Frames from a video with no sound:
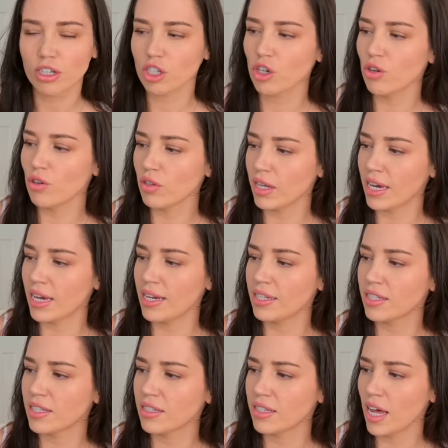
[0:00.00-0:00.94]
do you call
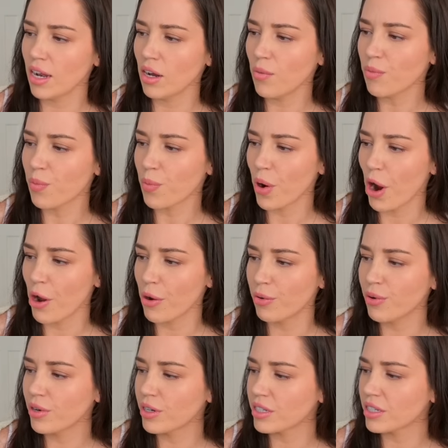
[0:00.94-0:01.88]
these? They're not
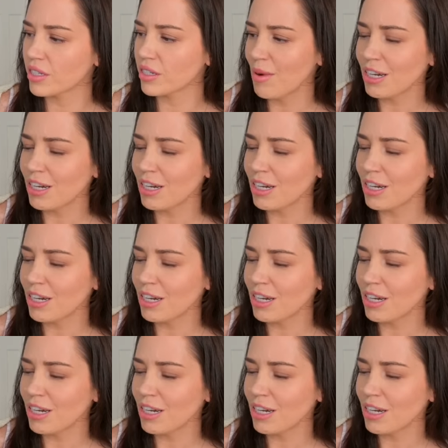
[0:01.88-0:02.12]
brogues.